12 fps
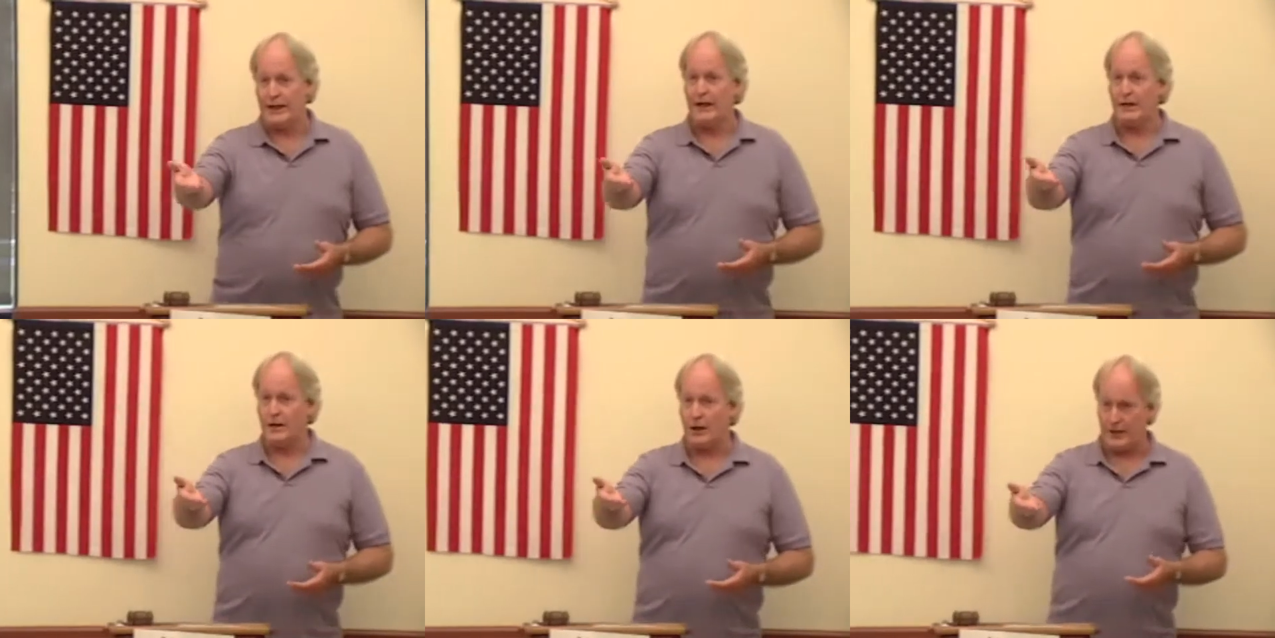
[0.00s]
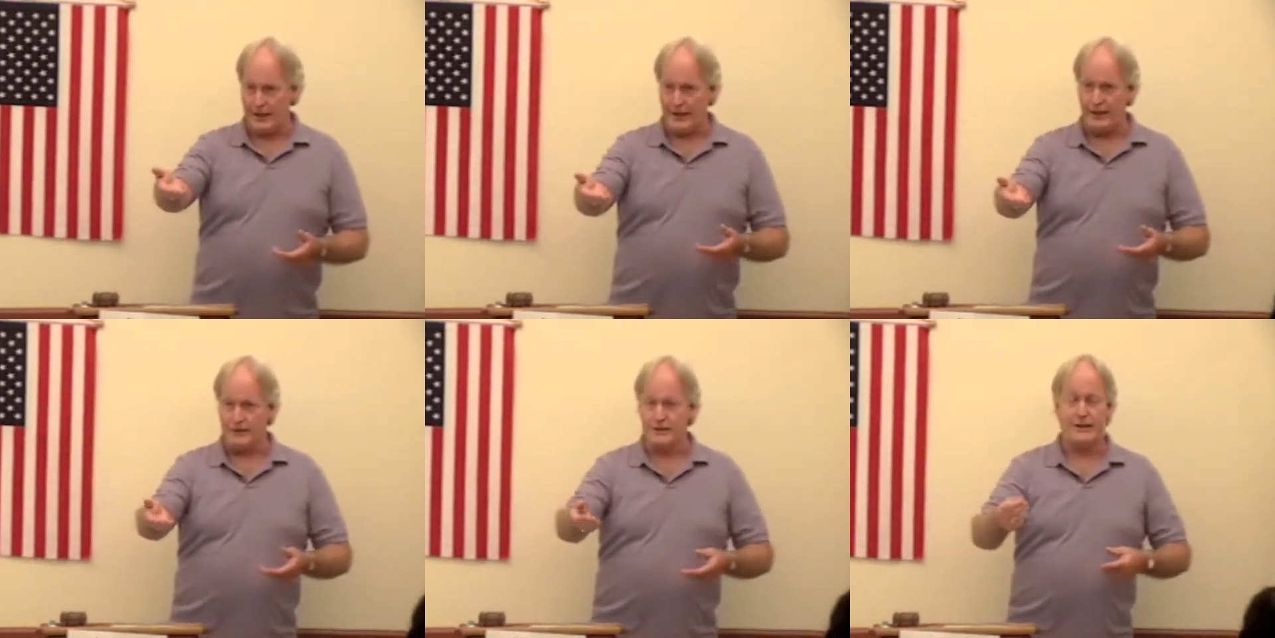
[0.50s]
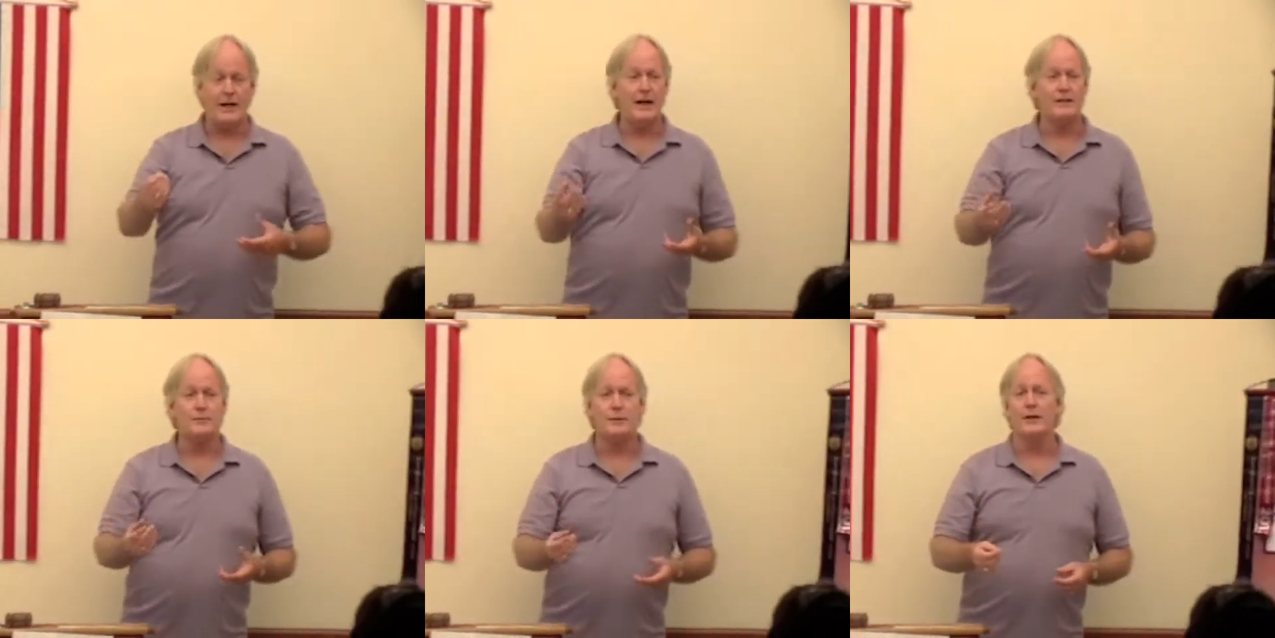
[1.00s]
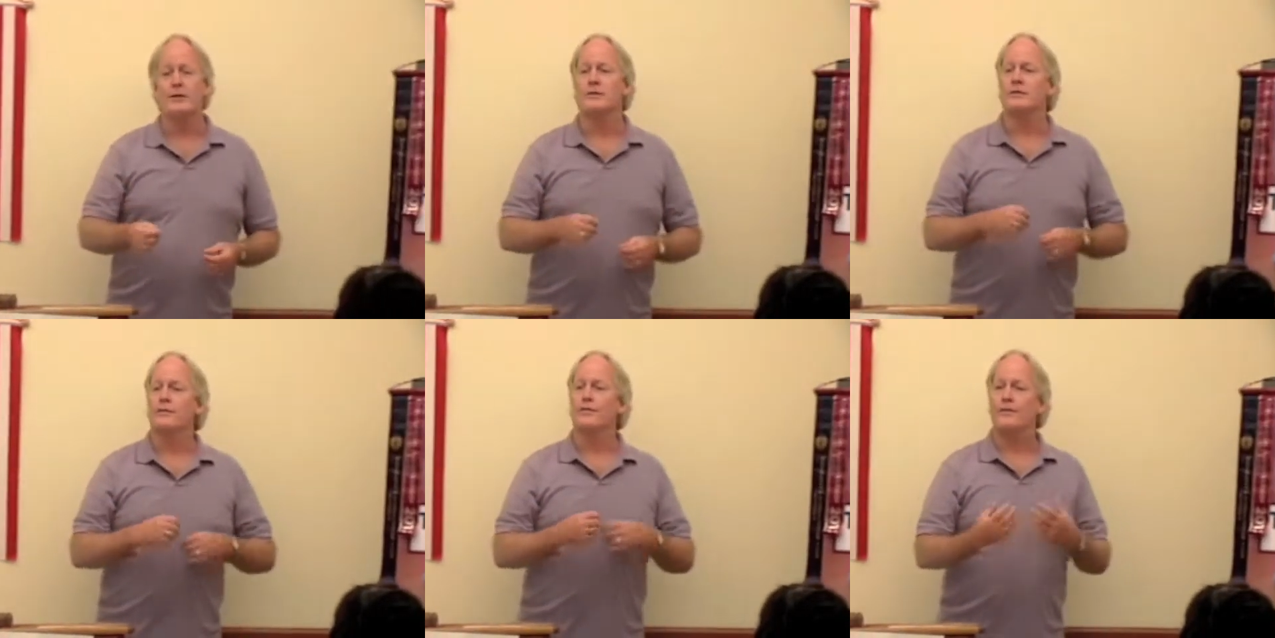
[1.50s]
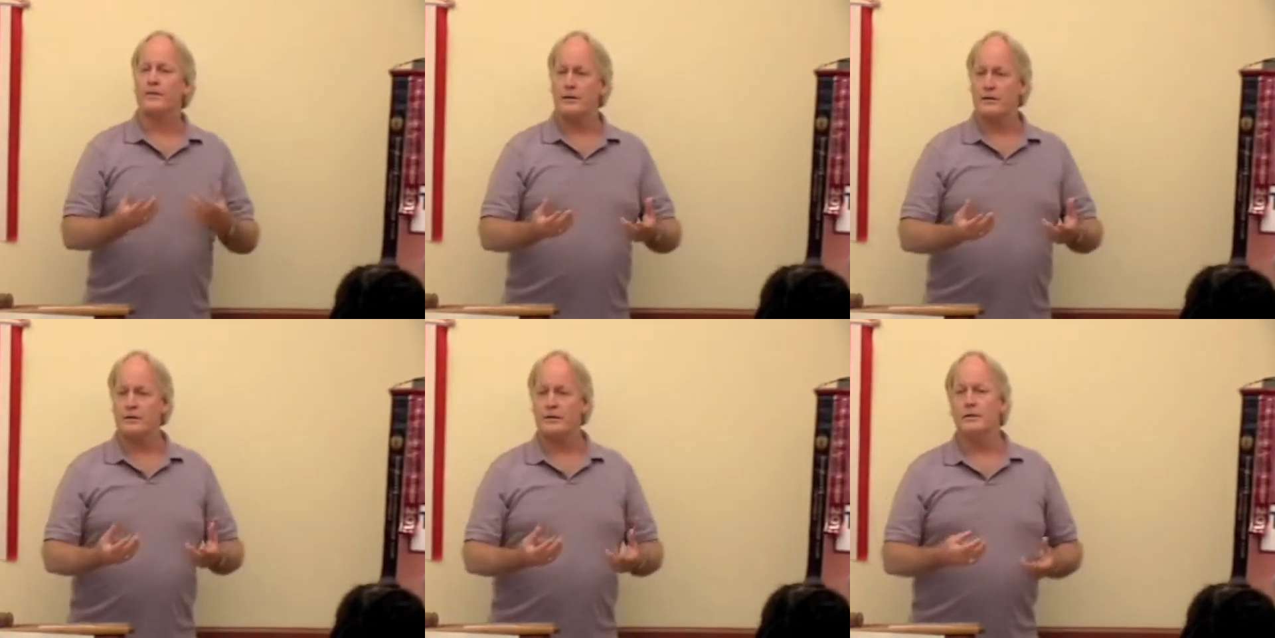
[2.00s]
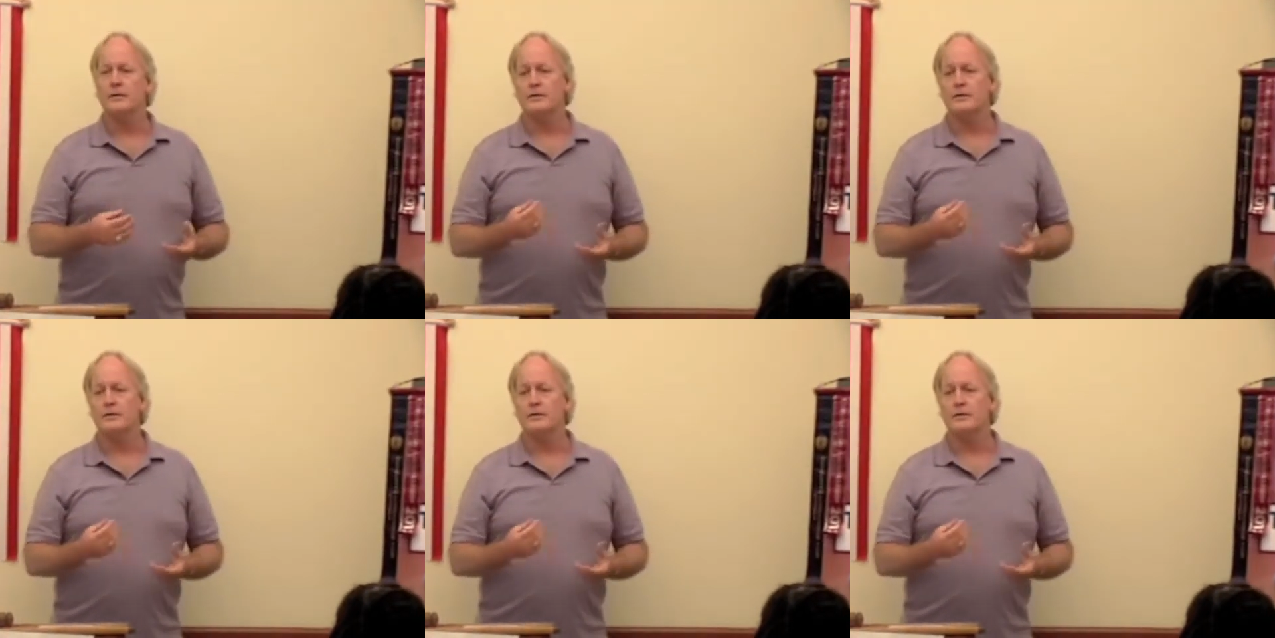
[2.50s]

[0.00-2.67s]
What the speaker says: our guests, the icebreaker is the first